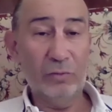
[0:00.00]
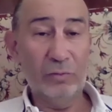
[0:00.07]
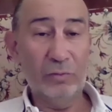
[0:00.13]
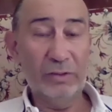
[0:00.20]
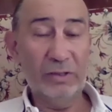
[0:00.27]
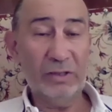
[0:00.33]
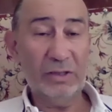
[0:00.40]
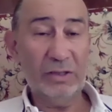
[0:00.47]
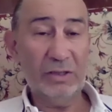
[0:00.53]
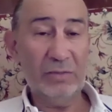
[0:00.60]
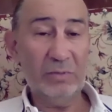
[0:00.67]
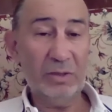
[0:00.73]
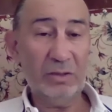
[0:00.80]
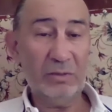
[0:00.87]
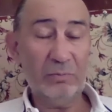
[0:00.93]
in
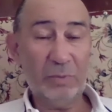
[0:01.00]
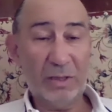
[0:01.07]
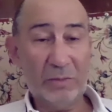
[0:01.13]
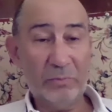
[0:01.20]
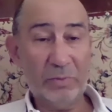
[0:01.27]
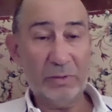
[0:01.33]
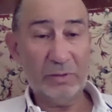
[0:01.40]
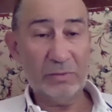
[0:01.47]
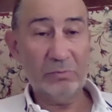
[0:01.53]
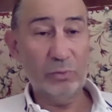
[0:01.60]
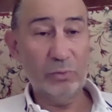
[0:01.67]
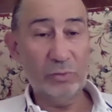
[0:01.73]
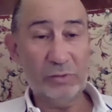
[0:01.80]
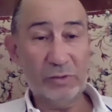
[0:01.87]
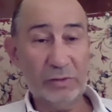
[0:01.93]
academic papers,
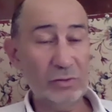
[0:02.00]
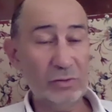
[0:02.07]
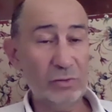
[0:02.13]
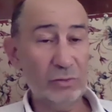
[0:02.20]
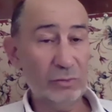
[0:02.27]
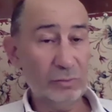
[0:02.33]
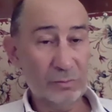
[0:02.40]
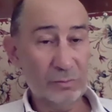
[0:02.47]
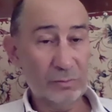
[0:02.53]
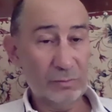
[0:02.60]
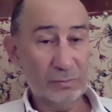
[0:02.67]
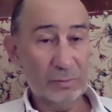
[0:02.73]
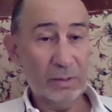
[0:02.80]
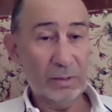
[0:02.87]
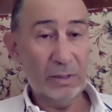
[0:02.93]
books, and so on.
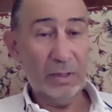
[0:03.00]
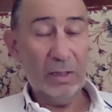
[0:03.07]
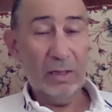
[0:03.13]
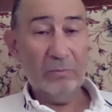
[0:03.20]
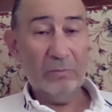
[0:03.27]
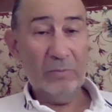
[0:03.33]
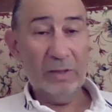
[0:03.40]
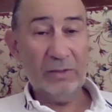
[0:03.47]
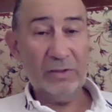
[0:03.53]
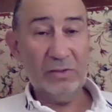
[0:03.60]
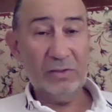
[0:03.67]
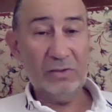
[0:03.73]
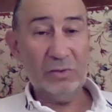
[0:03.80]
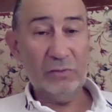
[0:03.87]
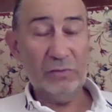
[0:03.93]
But in
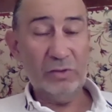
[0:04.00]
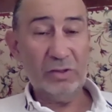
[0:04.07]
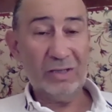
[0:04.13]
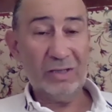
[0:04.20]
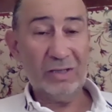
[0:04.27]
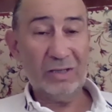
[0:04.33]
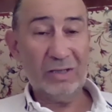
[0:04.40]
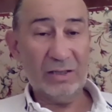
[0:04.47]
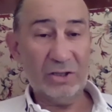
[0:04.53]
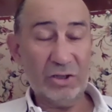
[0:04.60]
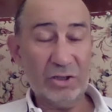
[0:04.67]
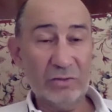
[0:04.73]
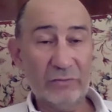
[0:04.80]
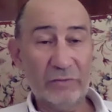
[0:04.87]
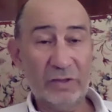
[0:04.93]
Soviet culture,
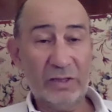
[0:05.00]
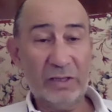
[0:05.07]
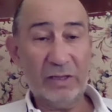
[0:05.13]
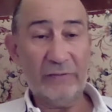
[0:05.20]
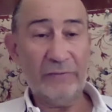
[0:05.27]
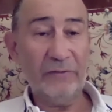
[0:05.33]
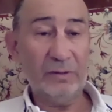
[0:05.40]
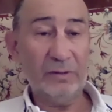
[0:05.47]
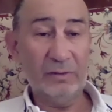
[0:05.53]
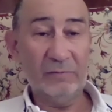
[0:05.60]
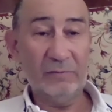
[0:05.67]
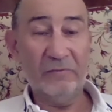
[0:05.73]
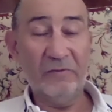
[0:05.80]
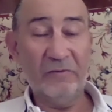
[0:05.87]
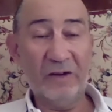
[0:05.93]
we have
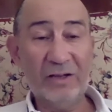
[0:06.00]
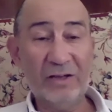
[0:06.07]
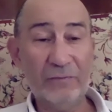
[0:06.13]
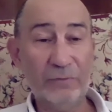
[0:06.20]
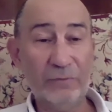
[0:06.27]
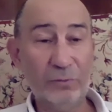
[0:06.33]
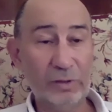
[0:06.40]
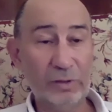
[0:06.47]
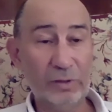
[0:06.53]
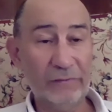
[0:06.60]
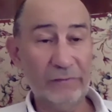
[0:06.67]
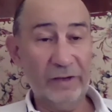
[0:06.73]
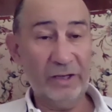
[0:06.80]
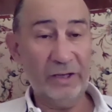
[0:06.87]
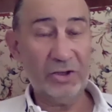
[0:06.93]
a wonderful
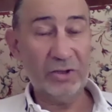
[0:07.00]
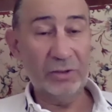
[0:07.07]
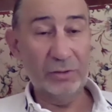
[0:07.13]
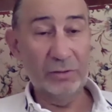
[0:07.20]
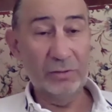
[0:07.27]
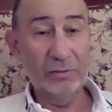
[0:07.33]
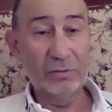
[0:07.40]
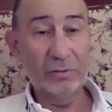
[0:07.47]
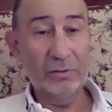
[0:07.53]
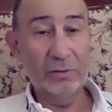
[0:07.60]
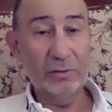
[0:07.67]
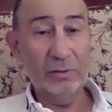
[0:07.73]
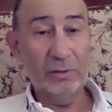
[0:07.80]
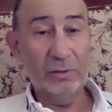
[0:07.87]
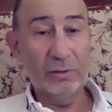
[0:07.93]
reflection
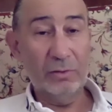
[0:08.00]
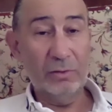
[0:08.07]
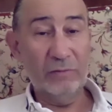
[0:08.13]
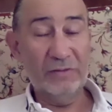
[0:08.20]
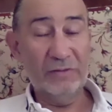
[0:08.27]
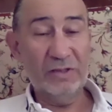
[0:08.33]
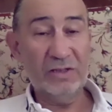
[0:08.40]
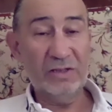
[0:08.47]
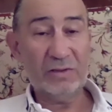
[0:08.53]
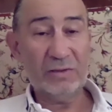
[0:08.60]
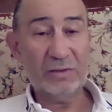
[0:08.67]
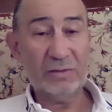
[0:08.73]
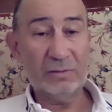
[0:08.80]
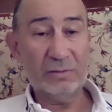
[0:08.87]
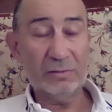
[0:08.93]
of this
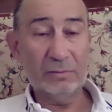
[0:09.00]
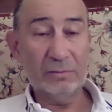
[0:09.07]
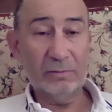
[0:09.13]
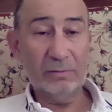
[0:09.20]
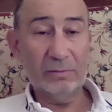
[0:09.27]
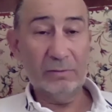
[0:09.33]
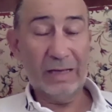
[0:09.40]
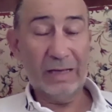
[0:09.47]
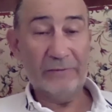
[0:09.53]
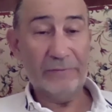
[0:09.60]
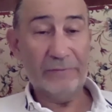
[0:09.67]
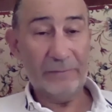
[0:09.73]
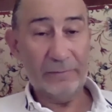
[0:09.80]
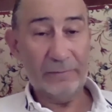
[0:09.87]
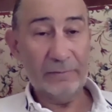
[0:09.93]

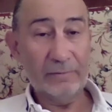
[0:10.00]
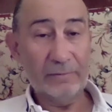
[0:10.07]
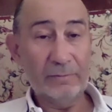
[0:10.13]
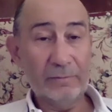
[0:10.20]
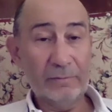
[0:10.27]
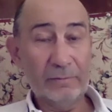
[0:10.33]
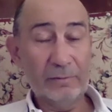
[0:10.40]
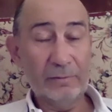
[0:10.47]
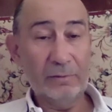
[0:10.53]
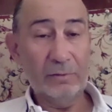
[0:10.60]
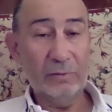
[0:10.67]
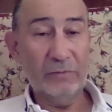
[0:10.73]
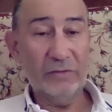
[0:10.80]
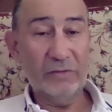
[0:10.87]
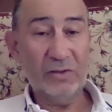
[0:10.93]
life,
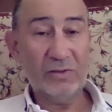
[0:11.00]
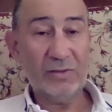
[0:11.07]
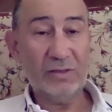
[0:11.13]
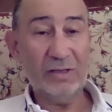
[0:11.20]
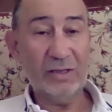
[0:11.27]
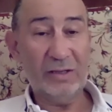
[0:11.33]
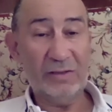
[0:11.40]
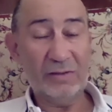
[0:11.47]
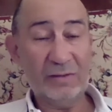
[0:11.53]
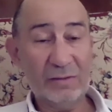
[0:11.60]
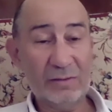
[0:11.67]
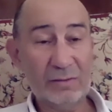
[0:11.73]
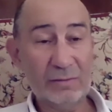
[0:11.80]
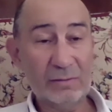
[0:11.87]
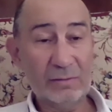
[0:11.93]
of these acts,
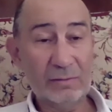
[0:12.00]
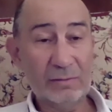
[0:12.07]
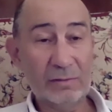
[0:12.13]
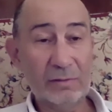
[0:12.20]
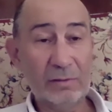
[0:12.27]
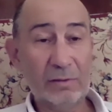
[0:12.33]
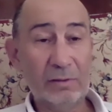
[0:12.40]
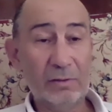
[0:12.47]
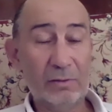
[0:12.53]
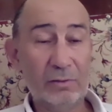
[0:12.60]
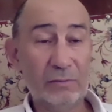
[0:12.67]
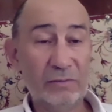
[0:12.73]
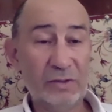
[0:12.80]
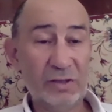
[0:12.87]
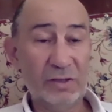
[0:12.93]

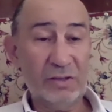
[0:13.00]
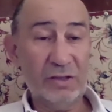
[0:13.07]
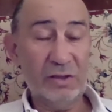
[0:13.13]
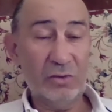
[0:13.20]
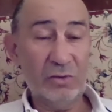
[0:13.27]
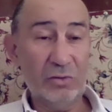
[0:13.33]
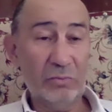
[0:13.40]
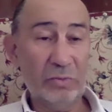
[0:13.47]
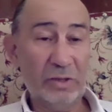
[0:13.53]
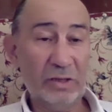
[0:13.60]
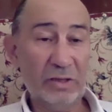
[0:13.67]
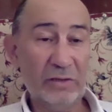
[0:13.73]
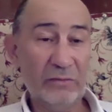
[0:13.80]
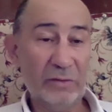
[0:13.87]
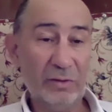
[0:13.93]
of this heroic
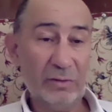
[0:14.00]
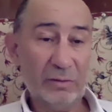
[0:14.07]
behavior.